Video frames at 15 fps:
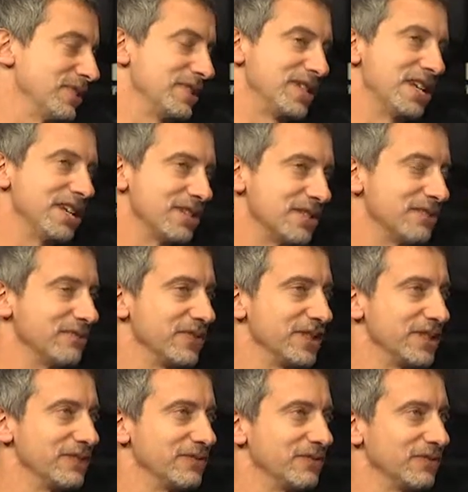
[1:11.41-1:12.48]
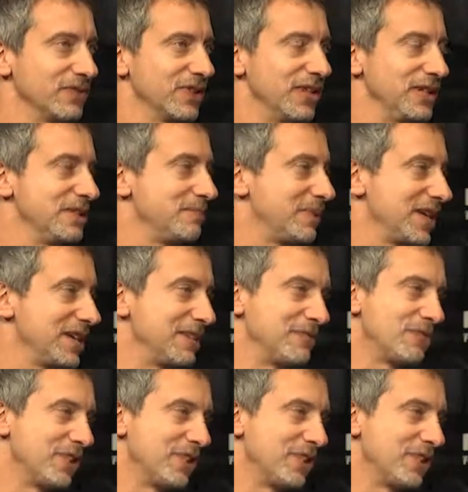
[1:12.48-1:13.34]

The days of the independent